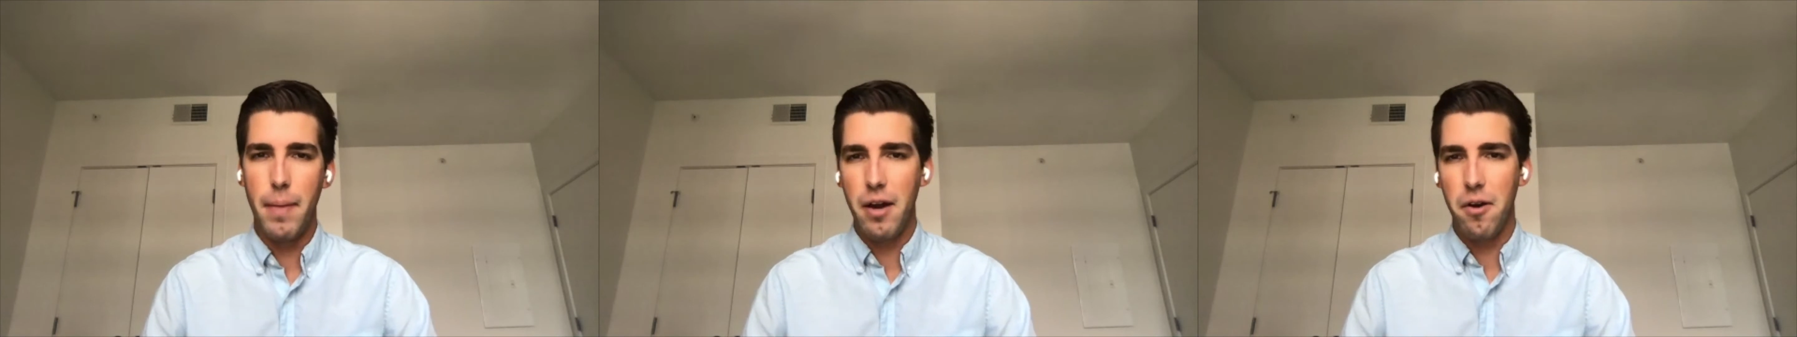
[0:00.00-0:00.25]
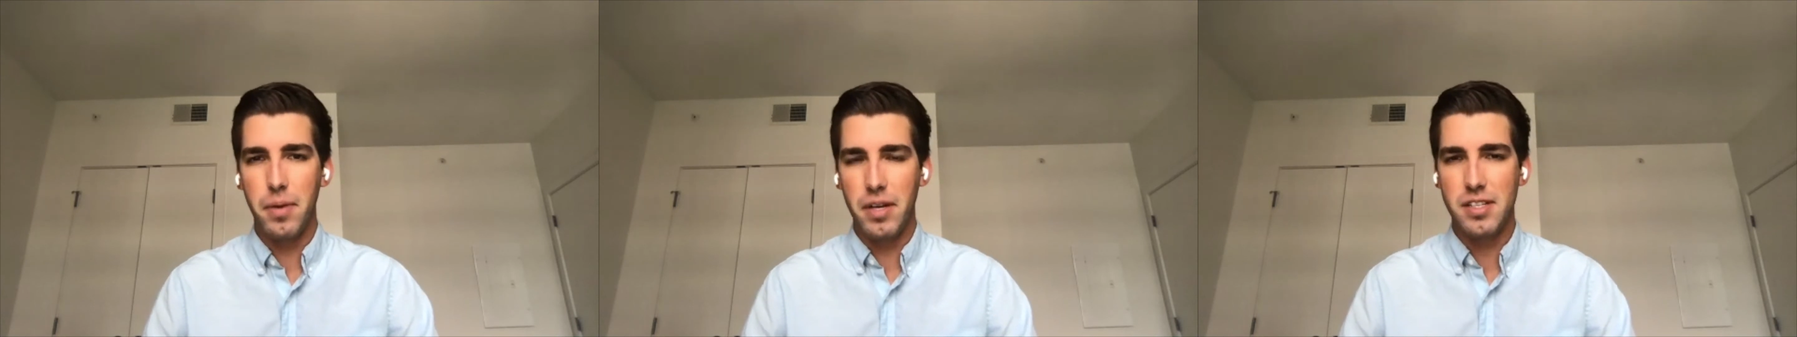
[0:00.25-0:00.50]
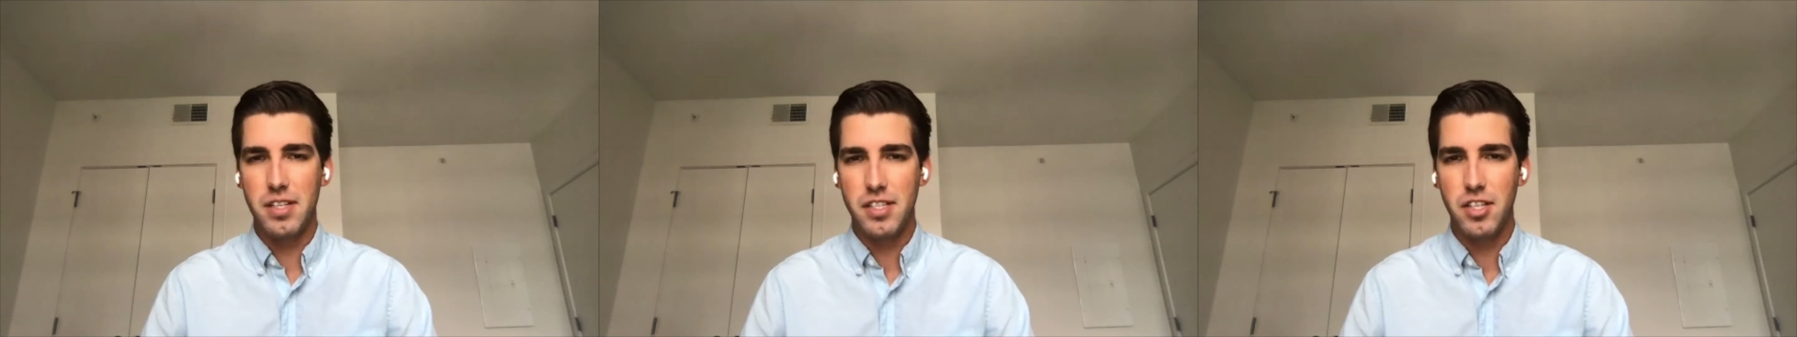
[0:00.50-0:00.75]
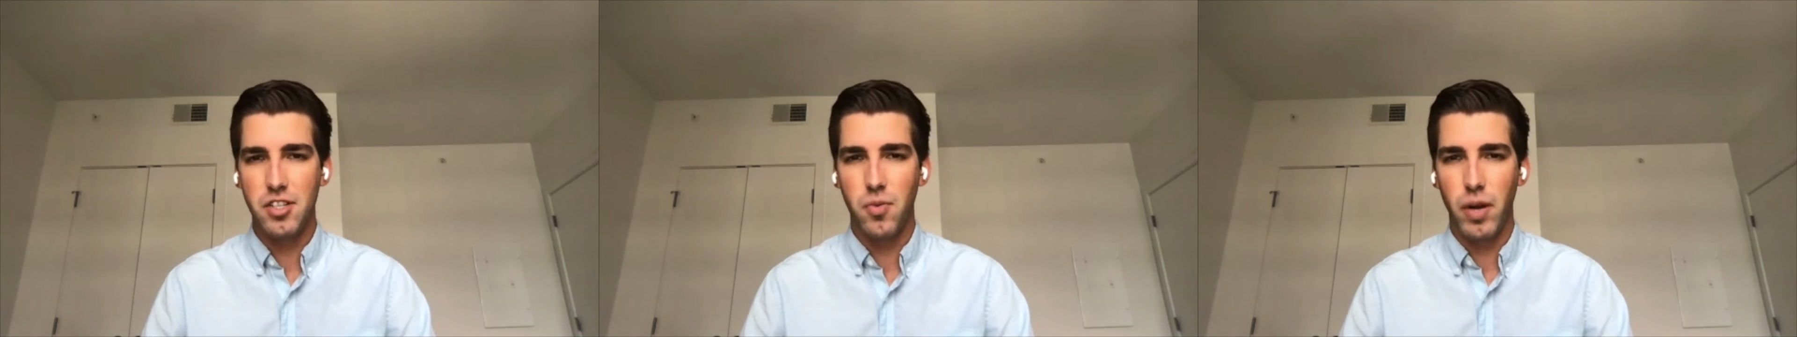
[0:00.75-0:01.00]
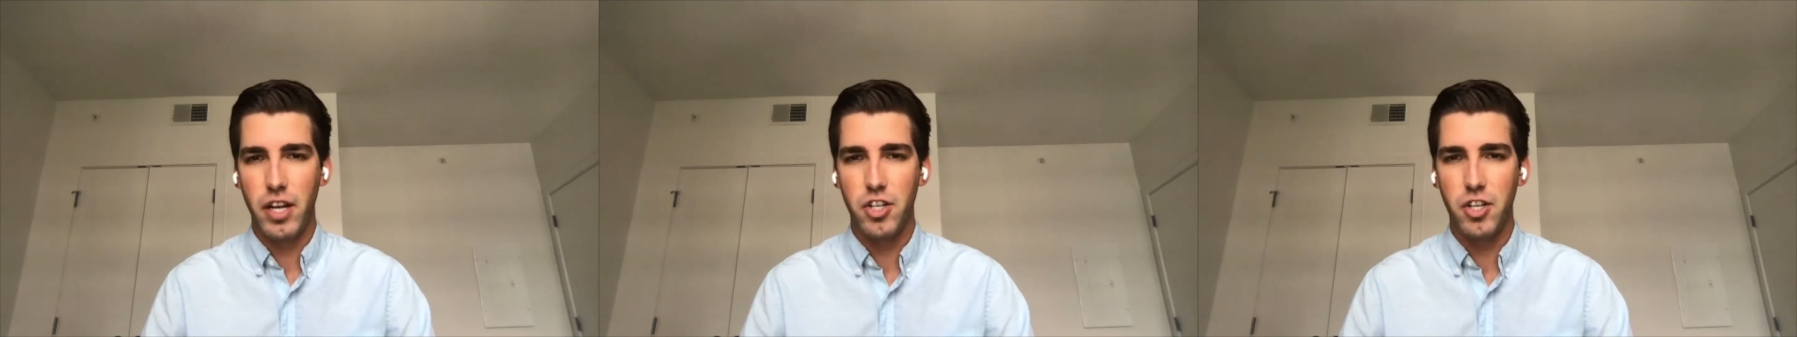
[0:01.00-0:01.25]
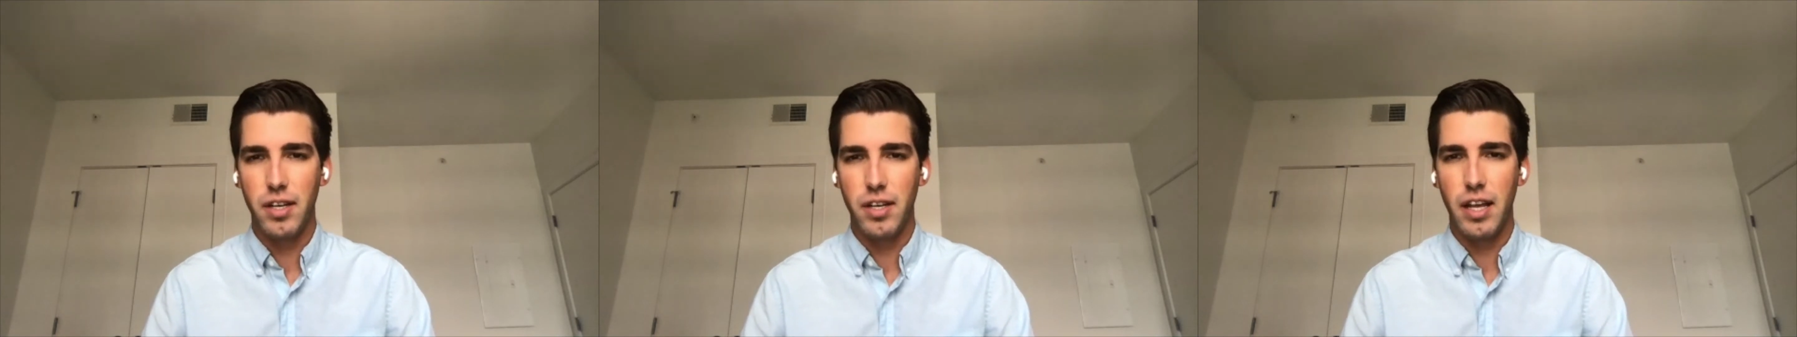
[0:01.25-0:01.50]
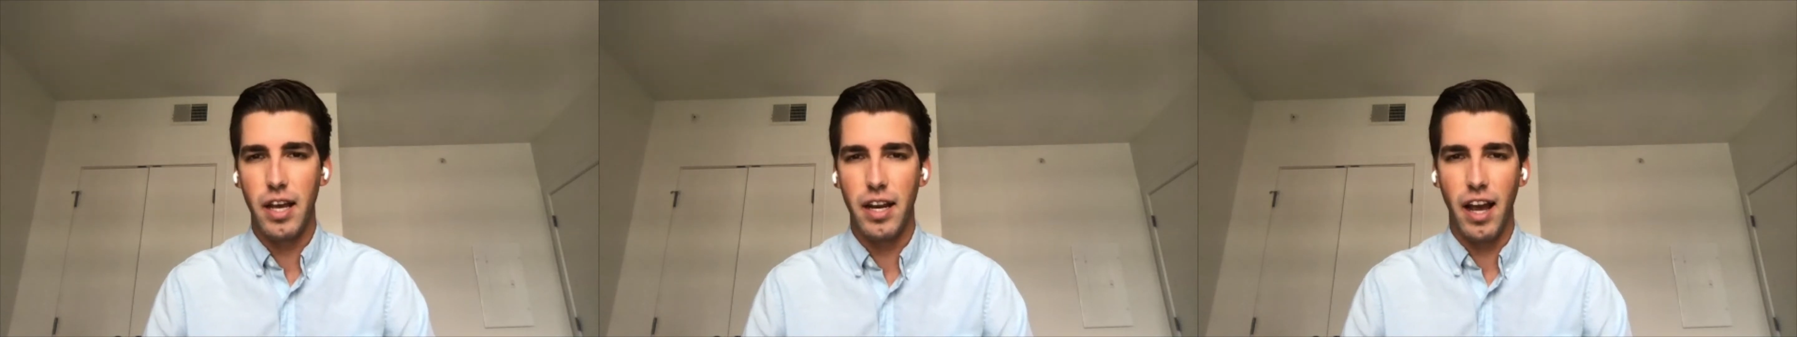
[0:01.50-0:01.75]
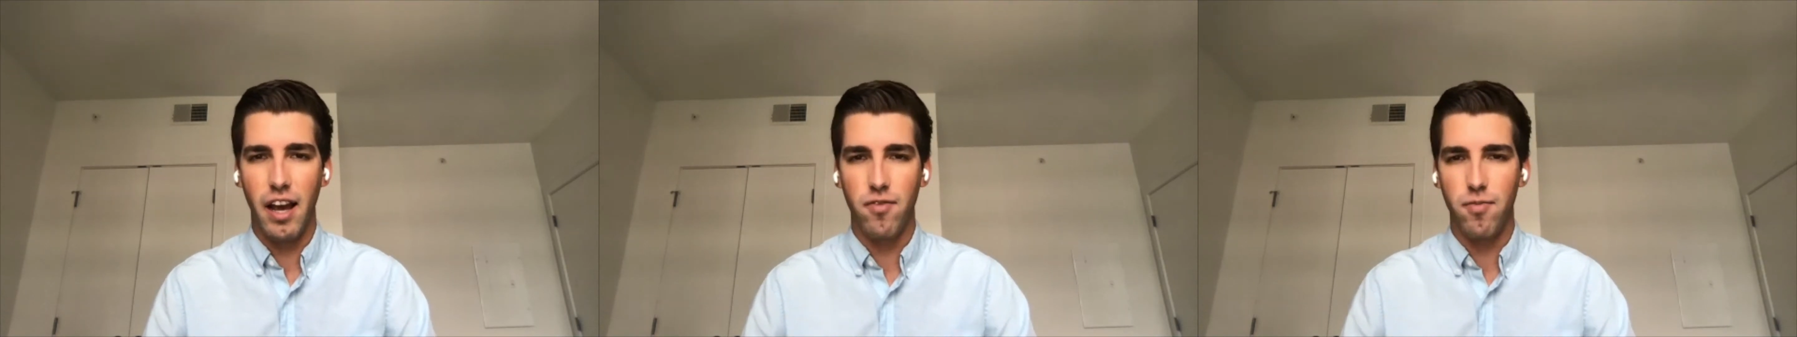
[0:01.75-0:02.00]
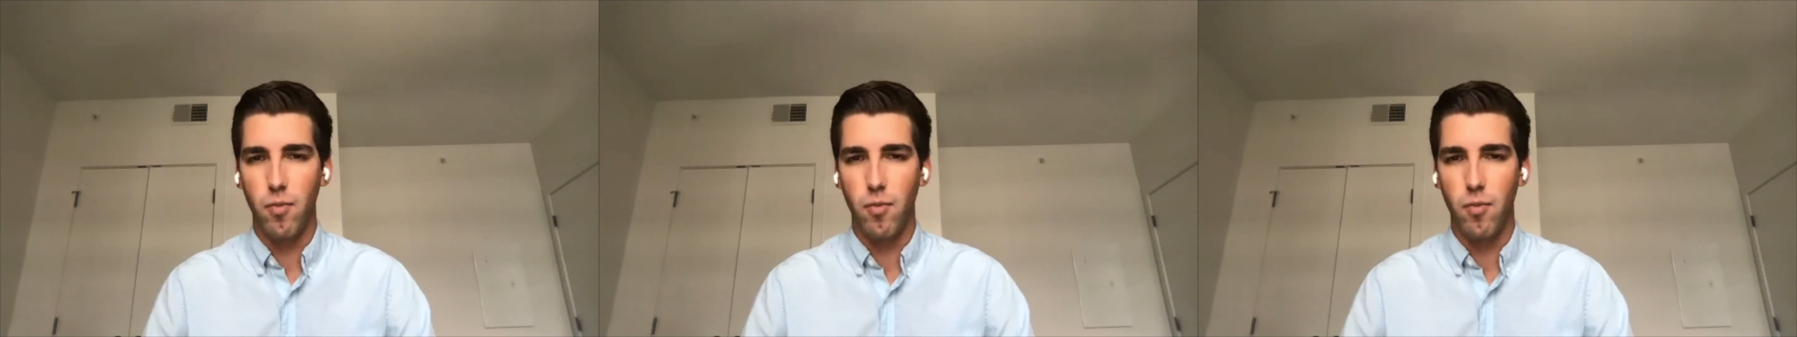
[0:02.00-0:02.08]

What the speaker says: better business situation and have